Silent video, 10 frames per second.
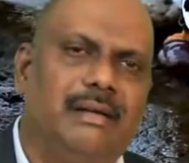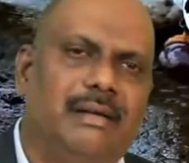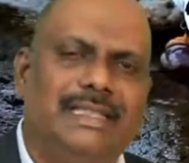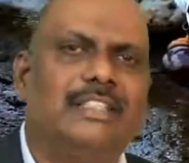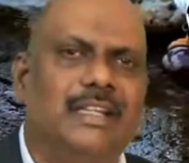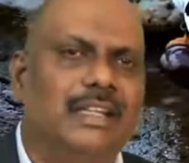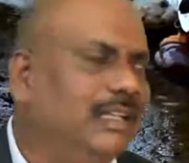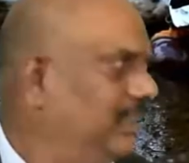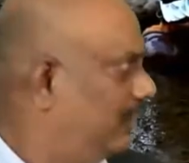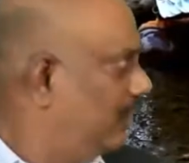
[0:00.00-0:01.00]
cell.
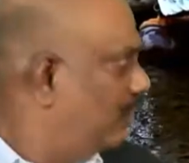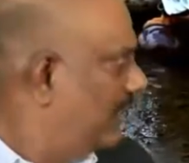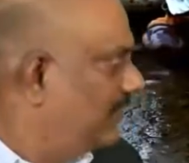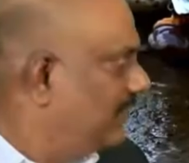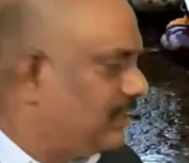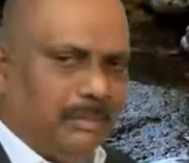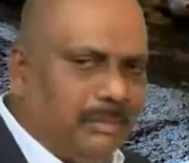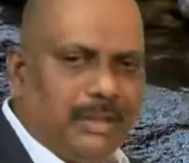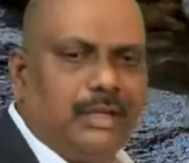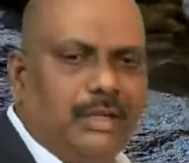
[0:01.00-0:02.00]
So look at this is the
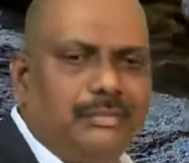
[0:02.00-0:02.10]
bird.